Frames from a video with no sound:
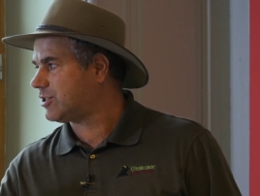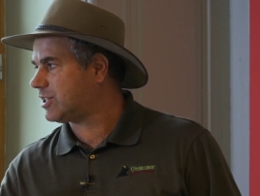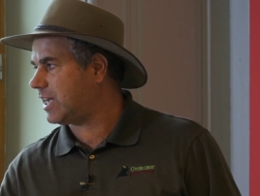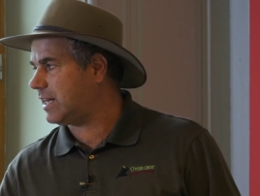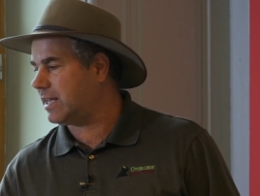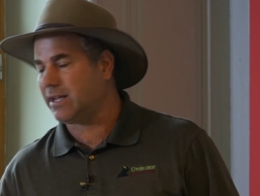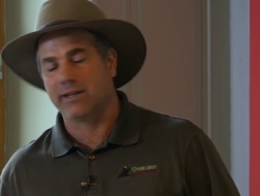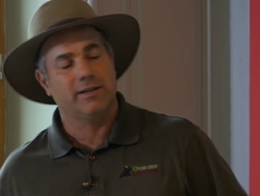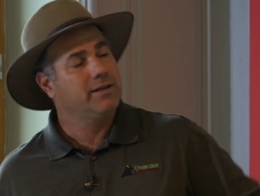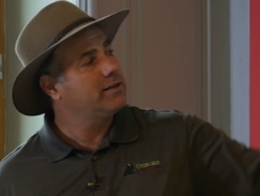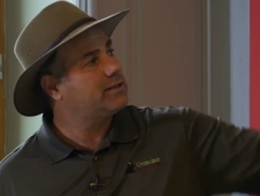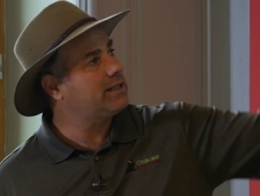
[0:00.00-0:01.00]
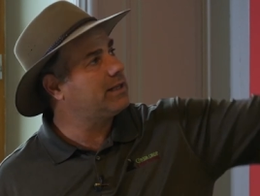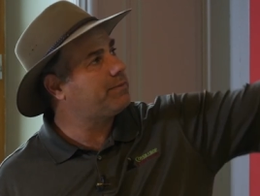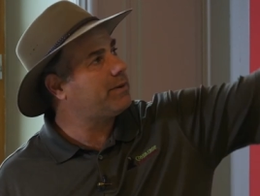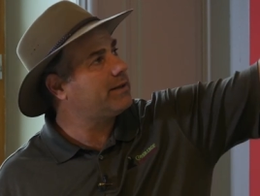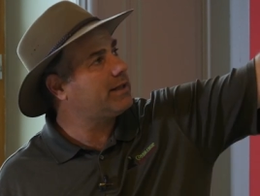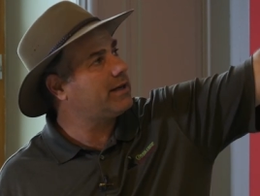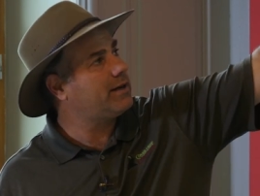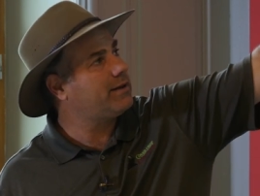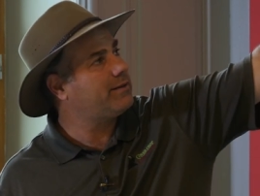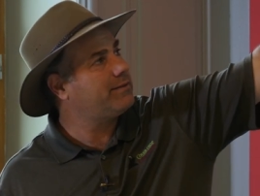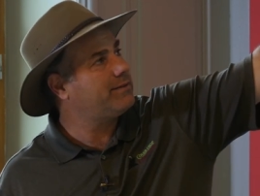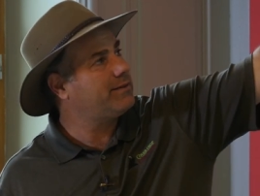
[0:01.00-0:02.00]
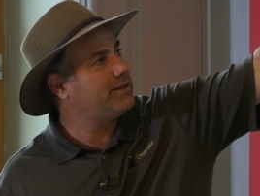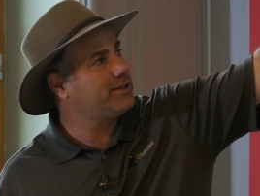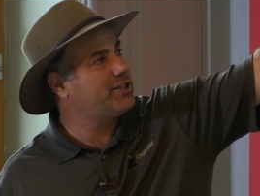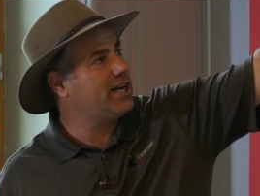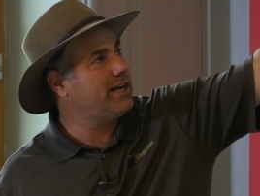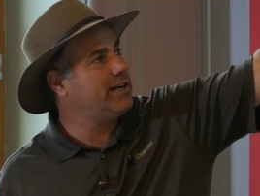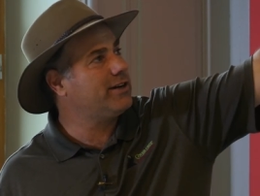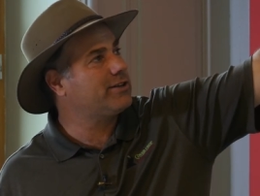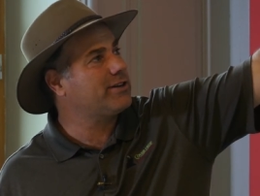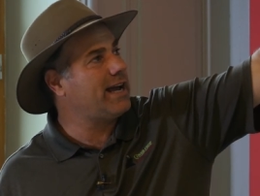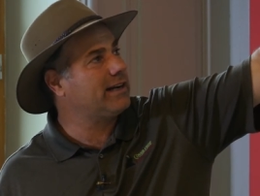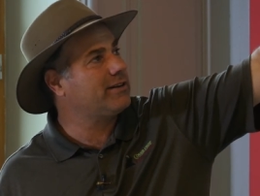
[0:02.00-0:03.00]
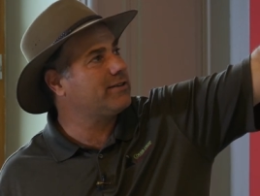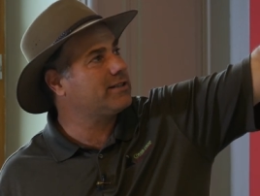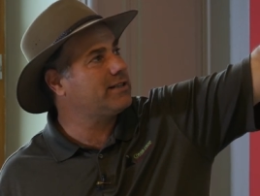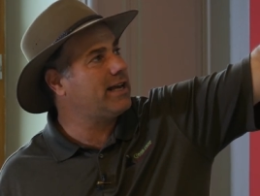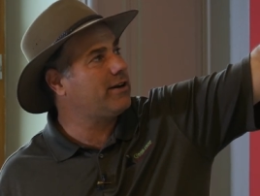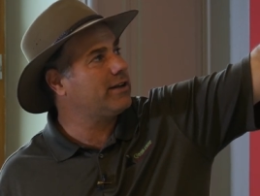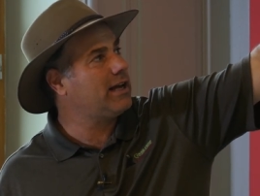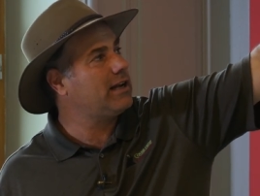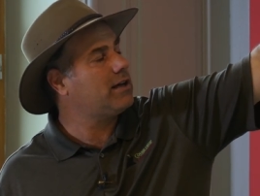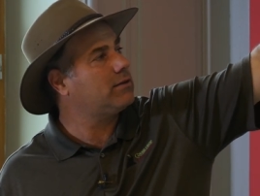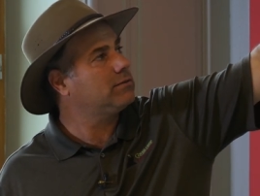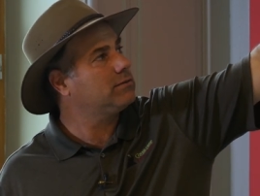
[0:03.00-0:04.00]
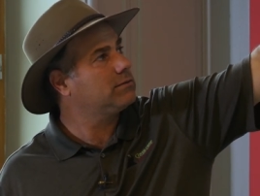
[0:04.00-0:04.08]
is shedding, see the, the, the John Deere tractor is now yellow.